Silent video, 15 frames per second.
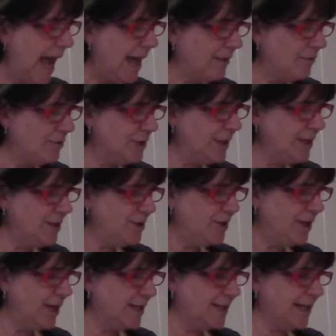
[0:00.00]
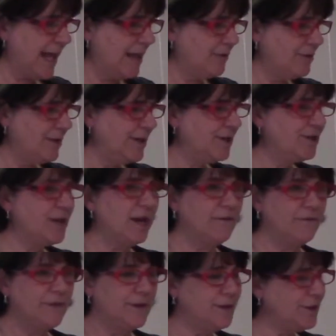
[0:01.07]
Allergies, she has an allergy to
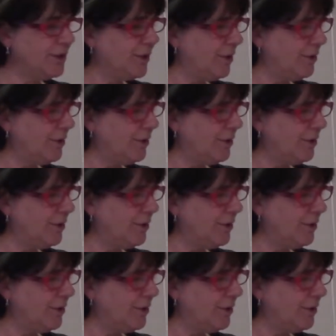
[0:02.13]
shellfish and